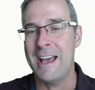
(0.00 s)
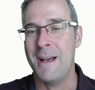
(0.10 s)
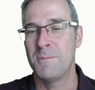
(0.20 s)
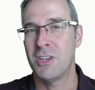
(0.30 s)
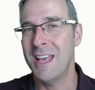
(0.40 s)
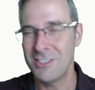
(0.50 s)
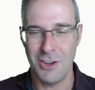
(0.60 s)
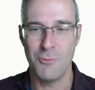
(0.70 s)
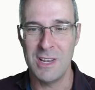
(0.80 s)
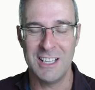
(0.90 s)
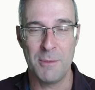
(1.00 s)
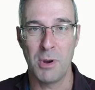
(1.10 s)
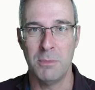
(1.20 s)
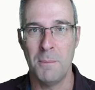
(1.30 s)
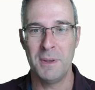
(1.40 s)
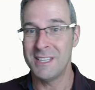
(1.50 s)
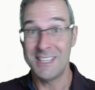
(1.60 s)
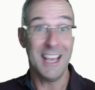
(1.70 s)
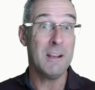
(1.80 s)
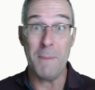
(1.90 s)
So that's not really a problem. But the
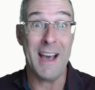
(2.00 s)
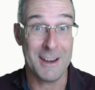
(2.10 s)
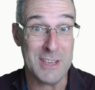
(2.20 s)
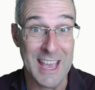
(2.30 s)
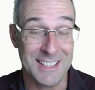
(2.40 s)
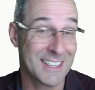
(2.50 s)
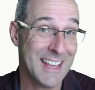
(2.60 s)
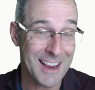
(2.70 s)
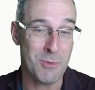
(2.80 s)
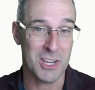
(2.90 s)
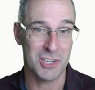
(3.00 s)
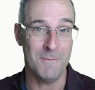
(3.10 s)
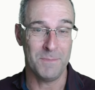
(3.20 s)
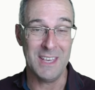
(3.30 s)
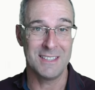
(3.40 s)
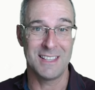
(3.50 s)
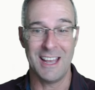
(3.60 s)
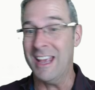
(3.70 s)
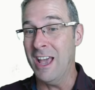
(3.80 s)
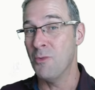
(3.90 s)
second part of the answer to that question is that,
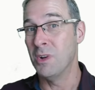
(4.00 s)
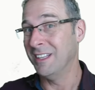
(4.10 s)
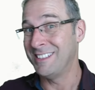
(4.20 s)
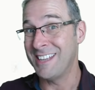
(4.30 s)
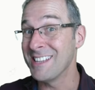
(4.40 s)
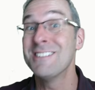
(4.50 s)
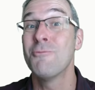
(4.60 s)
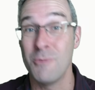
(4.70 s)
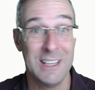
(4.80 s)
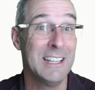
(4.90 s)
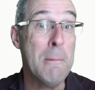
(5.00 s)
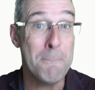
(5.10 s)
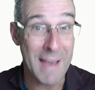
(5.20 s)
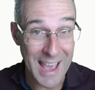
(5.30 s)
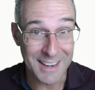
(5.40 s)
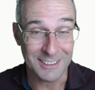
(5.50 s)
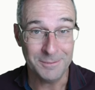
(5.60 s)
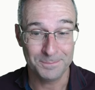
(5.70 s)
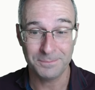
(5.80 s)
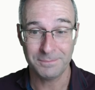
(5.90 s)
well, it doesn't really matter.
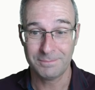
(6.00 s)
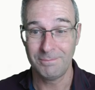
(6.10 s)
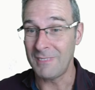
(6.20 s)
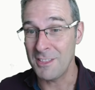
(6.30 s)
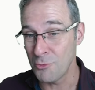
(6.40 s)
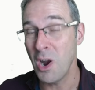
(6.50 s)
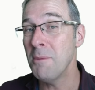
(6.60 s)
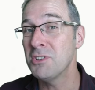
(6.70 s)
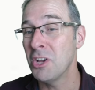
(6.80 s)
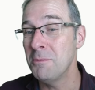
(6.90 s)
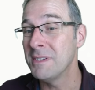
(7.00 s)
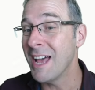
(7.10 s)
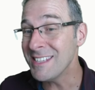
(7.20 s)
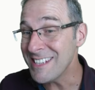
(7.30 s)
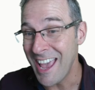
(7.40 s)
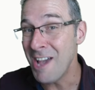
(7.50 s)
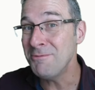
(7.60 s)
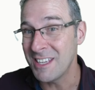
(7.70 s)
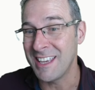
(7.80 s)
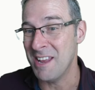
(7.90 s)
The ribosome doesn't have
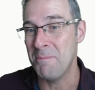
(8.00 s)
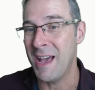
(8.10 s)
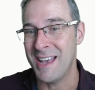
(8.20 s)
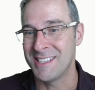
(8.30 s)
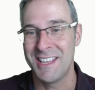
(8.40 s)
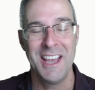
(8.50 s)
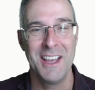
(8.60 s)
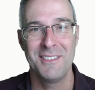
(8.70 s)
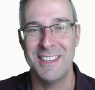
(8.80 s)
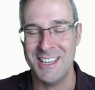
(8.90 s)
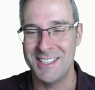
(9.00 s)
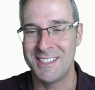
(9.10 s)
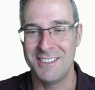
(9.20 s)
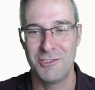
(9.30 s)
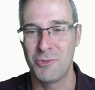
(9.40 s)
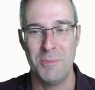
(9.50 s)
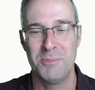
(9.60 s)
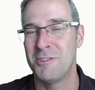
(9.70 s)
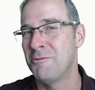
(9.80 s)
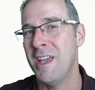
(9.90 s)
to get past these
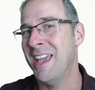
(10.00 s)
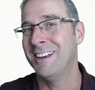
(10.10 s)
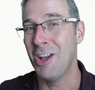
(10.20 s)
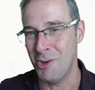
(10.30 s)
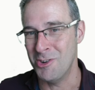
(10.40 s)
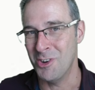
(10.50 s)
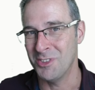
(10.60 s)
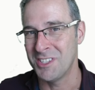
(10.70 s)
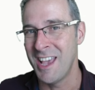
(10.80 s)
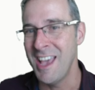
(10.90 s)
tryptophan codons.